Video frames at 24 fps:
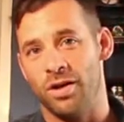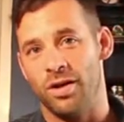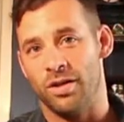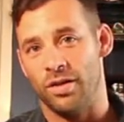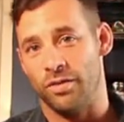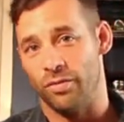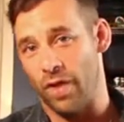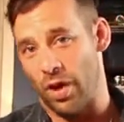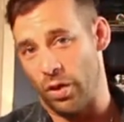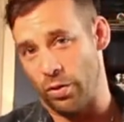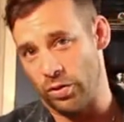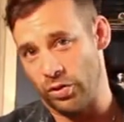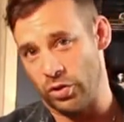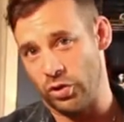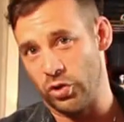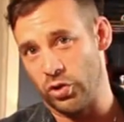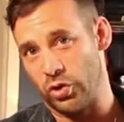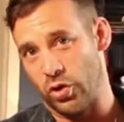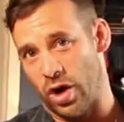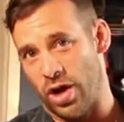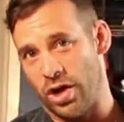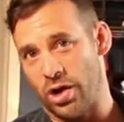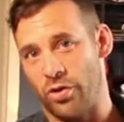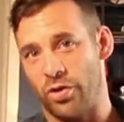which is a
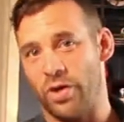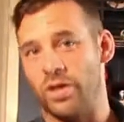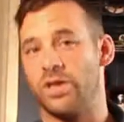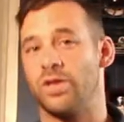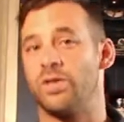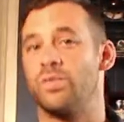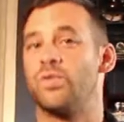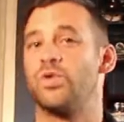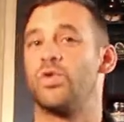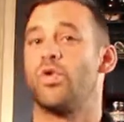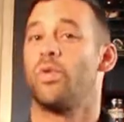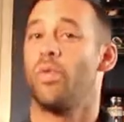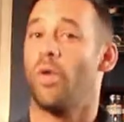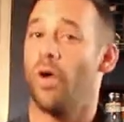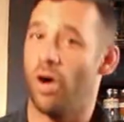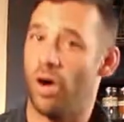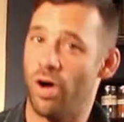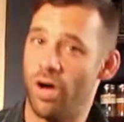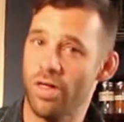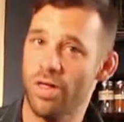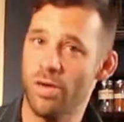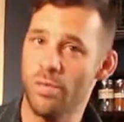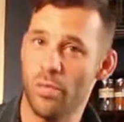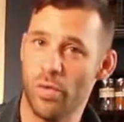dry ingredient, to absorb
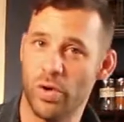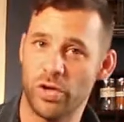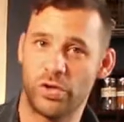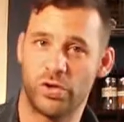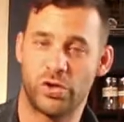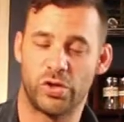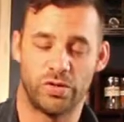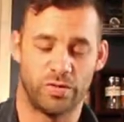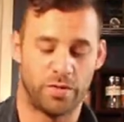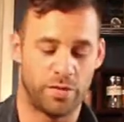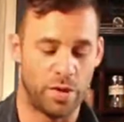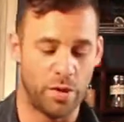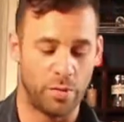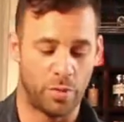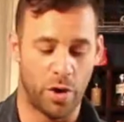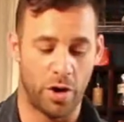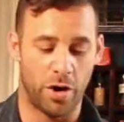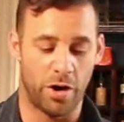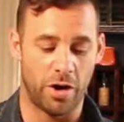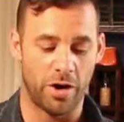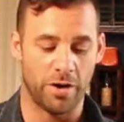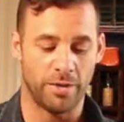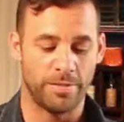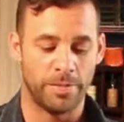all the moisture from the
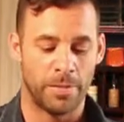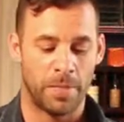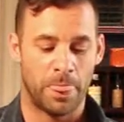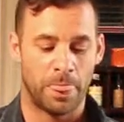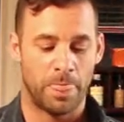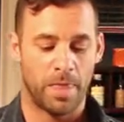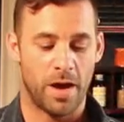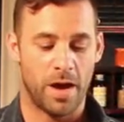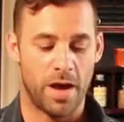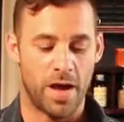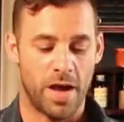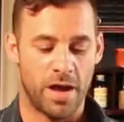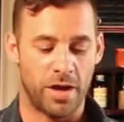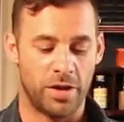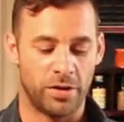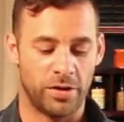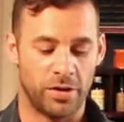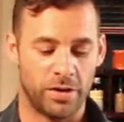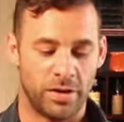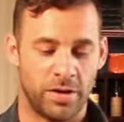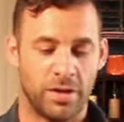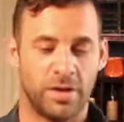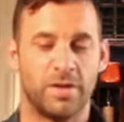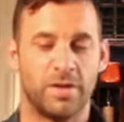butter. And